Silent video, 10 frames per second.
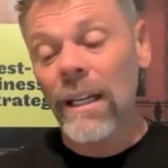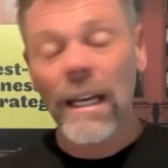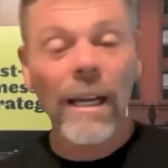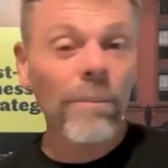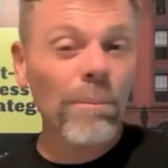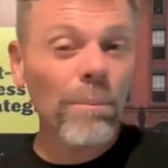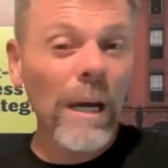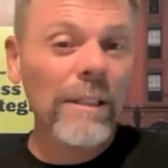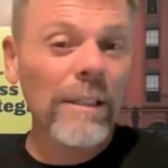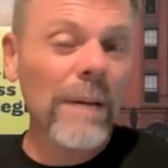And
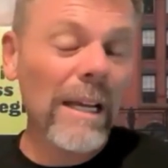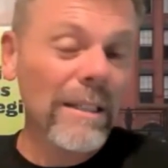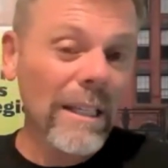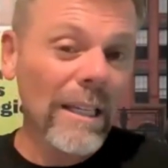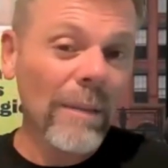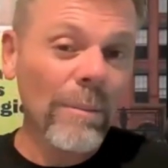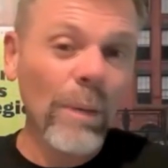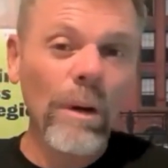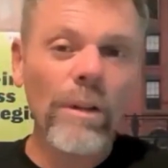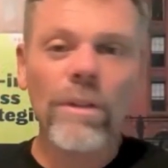podcasting can be
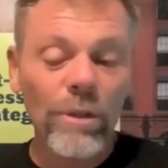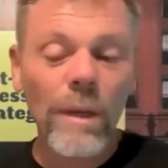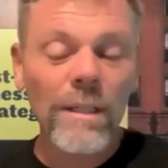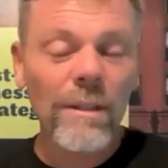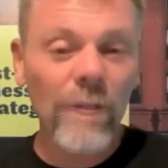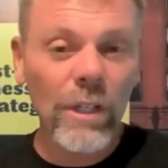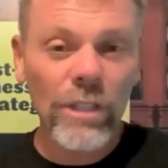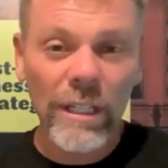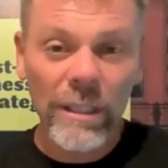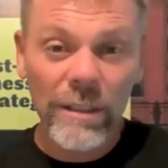one of those ways of
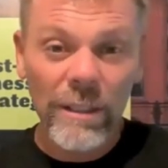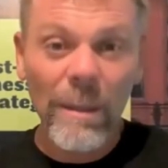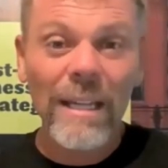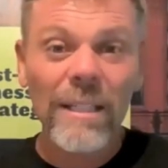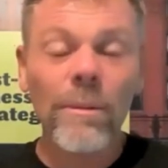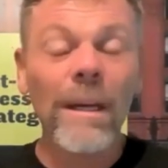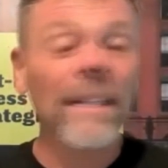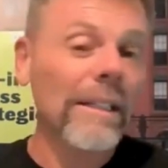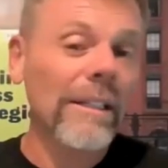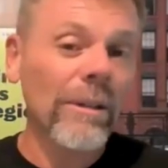nurturing demand by
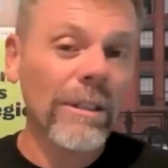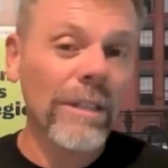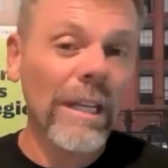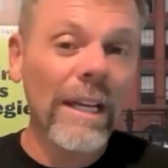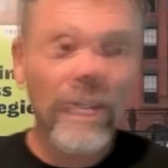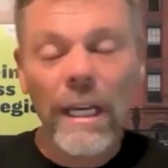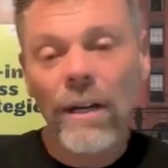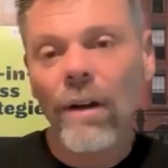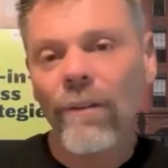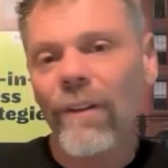continuing to
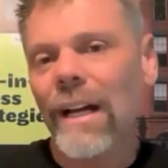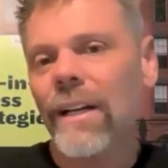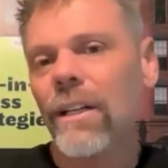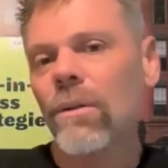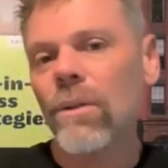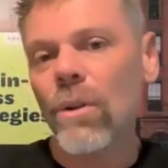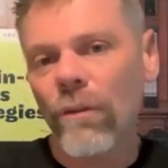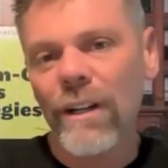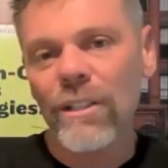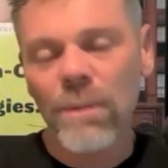educate, offer value, and new
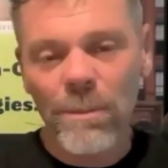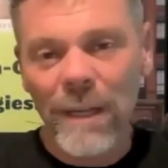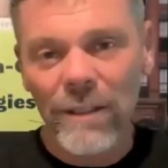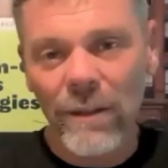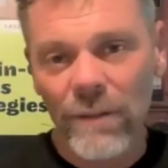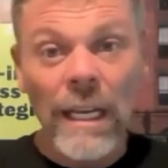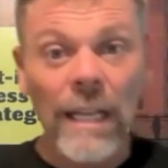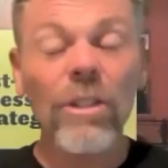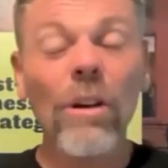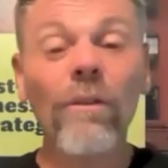and fresh perspectives,
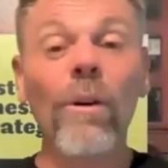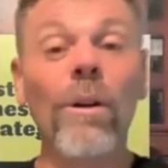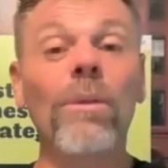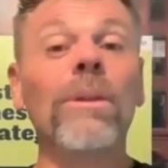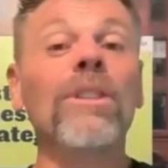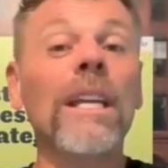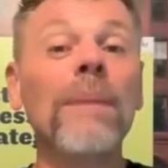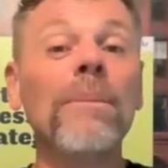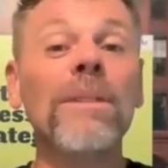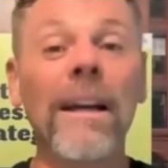and so forth, which
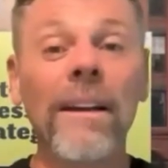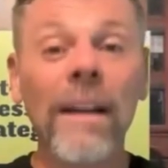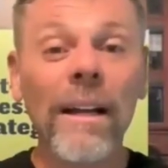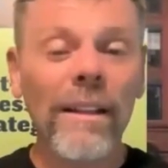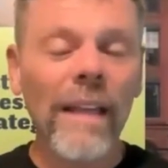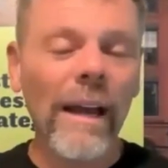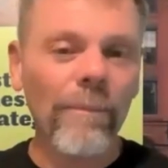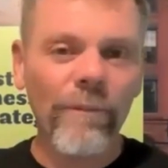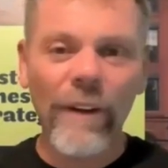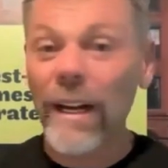keeps that
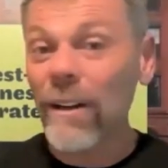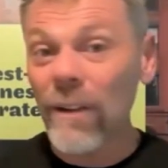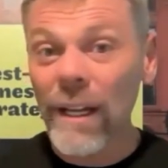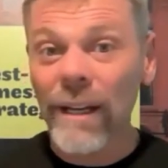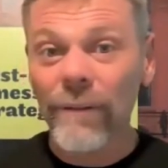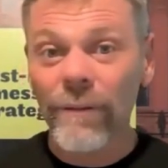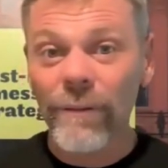fire alive.